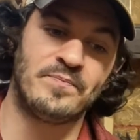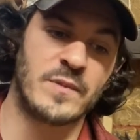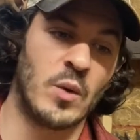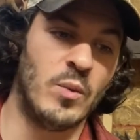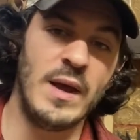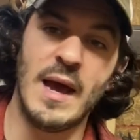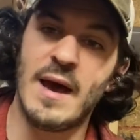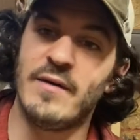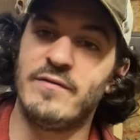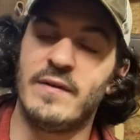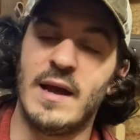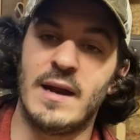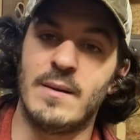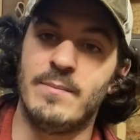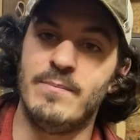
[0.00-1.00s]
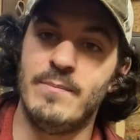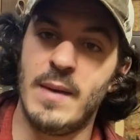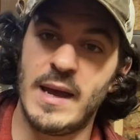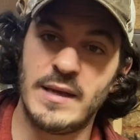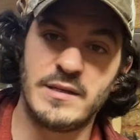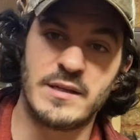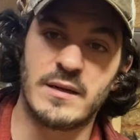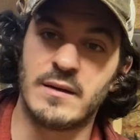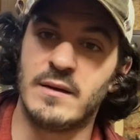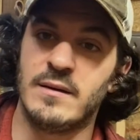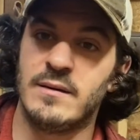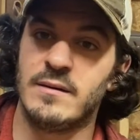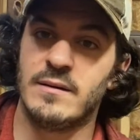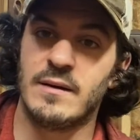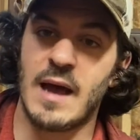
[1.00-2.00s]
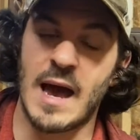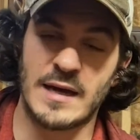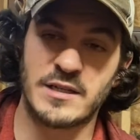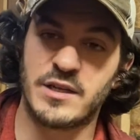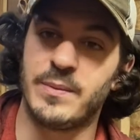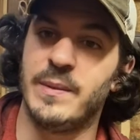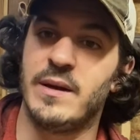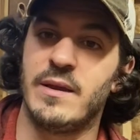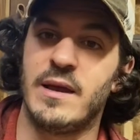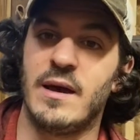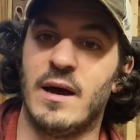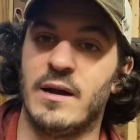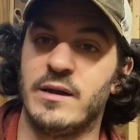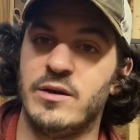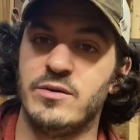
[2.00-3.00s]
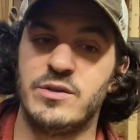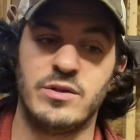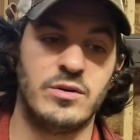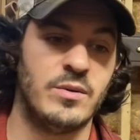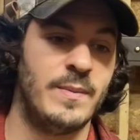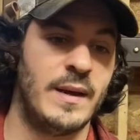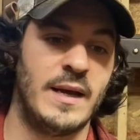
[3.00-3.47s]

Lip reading: We have an amazing axe community on YouTube.